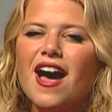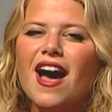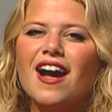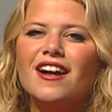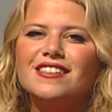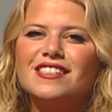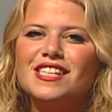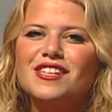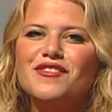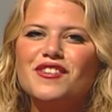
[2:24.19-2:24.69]

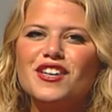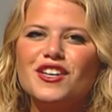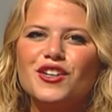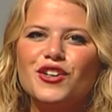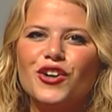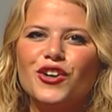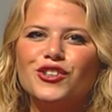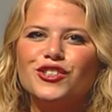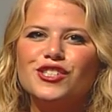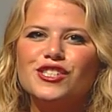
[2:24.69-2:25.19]
LTV
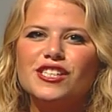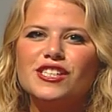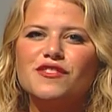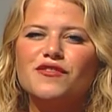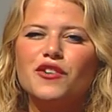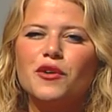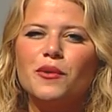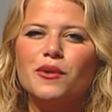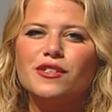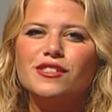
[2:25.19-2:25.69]
encourages its
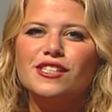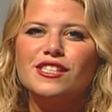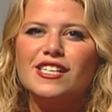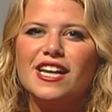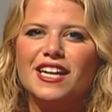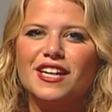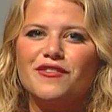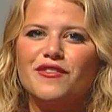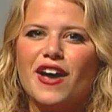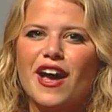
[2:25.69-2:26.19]
viewers to
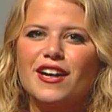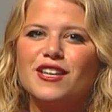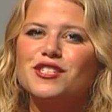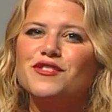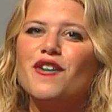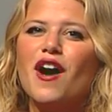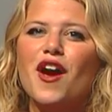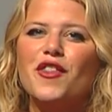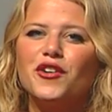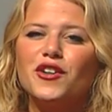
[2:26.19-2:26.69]
take advantage
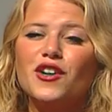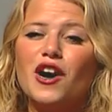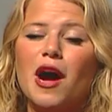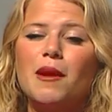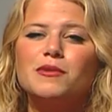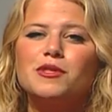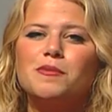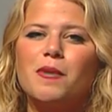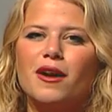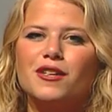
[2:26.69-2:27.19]
of other
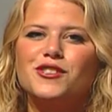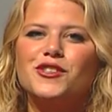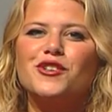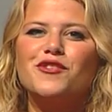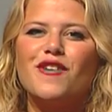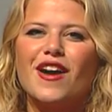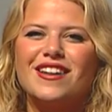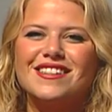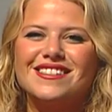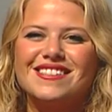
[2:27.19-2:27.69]
CUB's sponsored
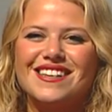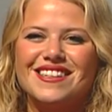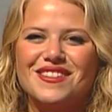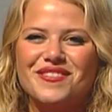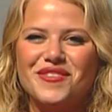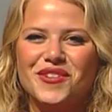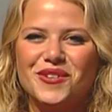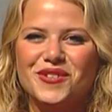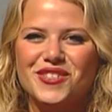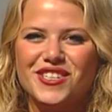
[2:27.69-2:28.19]
events in the
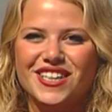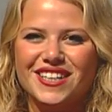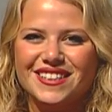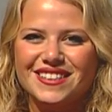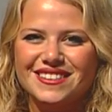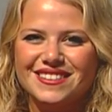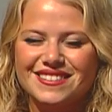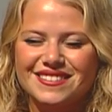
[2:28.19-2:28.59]
future.